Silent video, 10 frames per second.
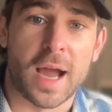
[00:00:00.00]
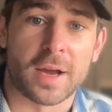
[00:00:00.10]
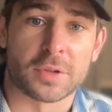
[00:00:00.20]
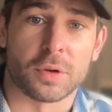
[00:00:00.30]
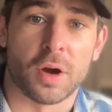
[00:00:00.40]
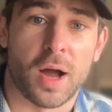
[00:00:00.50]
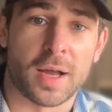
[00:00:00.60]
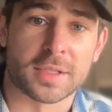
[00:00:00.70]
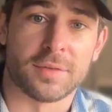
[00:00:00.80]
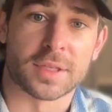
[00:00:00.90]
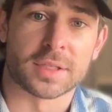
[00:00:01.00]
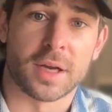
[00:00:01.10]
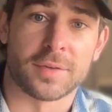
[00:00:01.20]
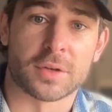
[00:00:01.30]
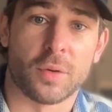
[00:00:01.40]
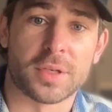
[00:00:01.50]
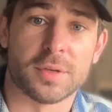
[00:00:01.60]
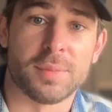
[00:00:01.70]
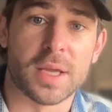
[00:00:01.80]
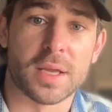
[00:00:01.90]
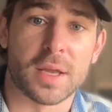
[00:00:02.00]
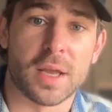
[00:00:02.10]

actual cost of this stuff is going to be